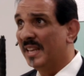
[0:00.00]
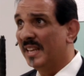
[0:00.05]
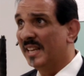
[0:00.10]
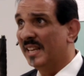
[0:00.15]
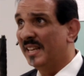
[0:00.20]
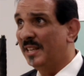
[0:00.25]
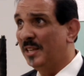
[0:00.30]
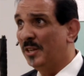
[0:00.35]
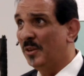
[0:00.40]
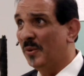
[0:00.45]

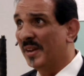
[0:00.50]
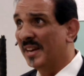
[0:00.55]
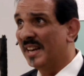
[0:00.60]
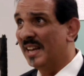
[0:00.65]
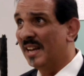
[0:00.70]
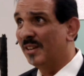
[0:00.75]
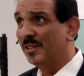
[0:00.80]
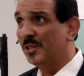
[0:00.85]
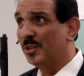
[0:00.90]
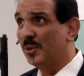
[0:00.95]
you can
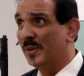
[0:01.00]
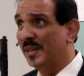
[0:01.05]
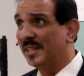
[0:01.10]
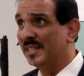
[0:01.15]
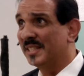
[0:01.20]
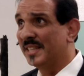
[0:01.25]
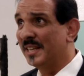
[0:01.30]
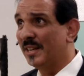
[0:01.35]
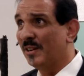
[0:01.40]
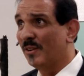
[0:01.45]
now do a
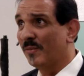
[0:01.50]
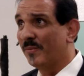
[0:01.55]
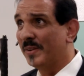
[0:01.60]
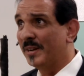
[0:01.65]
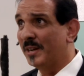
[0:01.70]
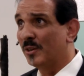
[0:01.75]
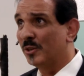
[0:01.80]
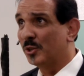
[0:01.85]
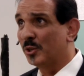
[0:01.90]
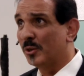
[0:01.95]
single
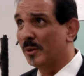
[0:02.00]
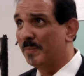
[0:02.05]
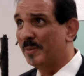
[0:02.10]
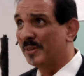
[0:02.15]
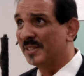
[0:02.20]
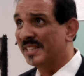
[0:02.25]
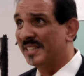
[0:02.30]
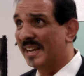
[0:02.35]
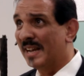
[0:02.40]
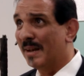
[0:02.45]
finger triple
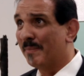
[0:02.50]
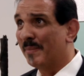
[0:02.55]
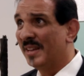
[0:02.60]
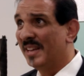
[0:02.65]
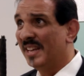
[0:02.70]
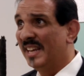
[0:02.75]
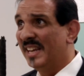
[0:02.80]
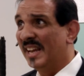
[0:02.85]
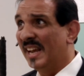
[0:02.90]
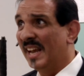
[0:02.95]
tap,
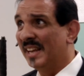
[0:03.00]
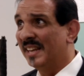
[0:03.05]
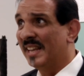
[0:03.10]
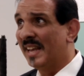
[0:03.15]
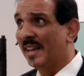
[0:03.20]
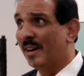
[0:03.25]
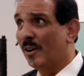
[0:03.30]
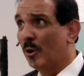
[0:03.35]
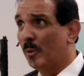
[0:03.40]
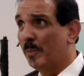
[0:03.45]
and that
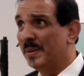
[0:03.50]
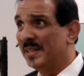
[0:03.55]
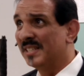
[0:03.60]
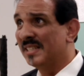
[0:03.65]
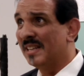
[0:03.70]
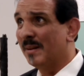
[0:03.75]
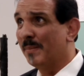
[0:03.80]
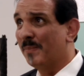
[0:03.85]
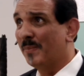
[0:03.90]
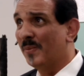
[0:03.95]
opens
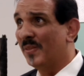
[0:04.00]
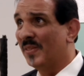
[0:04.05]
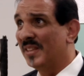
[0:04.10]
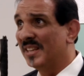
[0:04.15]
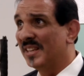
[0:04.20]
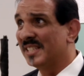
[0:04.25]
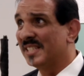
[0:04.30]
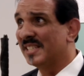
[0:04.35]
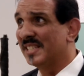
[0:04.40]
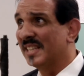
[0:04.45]
up
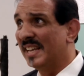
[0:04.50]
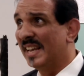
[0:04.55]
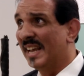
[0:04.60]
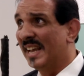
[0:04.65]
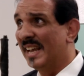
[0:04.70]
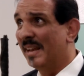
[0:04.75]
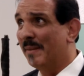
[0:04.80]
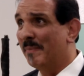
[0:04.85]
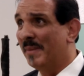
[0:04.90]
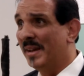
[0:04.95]
this
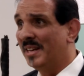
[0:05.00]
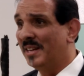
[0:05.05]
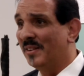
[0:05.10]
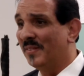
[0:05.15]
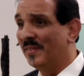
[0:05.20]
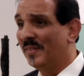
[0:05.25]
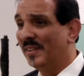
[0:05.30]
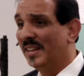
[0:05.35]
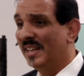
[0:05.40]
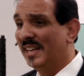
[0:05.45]
menu
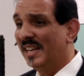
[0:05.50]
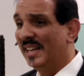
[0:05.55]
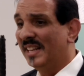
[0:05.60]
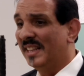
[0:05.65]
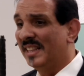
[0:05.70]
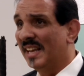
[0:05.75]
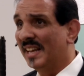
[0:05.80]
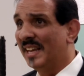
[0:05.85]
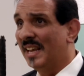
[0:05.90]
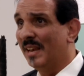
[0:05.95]

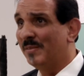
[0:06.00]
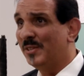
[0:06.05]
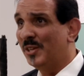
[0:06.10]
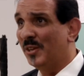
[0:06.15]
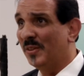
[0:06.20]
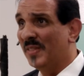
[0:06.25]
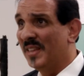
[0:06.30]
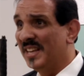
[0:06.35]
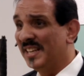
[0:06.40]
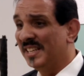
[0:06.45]
that gives you
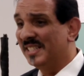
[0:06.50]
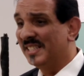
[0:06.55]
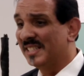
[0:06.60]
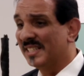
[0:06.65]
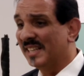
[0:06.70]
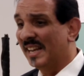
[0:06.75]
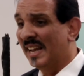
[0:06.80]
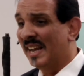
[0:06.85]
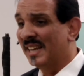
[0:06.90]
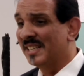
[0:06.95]

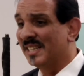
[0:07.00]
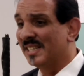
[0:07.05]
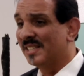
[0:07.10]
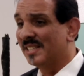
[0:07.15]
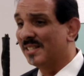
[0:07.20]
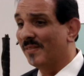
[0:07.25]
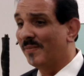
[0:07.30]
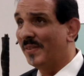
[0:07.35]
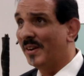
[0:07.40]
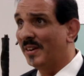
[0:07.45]
access to
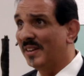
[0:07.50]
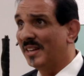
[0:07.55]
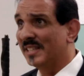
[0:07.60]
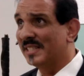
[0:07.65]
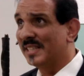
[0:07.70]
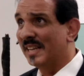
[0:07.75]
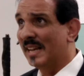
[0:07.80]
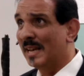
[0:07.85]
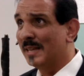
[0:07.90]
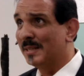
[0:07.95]
various
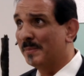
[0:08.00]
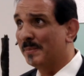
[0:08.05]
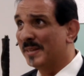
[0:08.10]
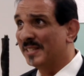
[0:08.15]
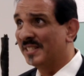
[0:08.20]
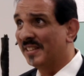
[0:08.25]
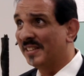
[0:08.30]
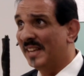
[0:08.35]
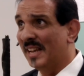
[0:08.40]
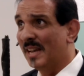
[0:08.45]
aspects
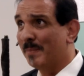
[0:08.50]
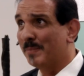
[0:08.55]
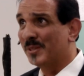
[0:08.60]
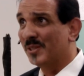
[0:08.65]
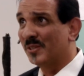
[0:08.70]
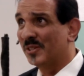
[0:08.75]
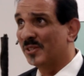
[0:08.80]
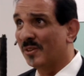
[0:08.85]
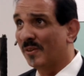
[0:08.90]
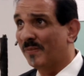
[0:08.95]
in the App Store.
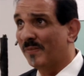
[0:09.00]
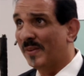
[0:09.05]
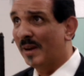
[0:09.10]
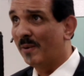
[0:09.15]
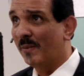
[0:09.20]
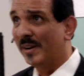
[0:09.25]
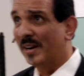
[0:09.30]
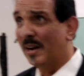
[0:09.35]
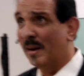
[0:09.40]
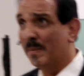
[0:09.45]
So if I
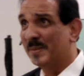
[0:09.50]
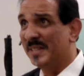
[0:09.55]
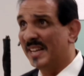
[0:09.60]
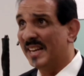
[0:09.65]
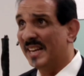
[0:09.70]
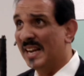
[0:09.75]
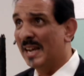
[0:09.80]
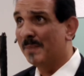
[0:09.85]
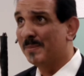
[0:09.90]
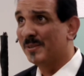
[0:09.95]
want to update
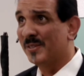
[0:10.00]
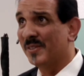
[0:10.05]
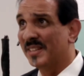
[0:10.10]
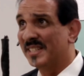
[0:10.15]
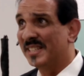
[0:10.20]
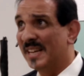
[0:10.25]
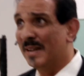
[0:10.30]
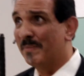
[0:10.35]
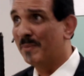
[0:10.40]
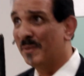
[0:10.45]
apps, for
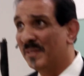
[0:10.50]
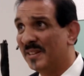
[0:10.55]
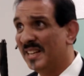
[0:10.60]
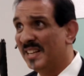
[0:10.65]
example,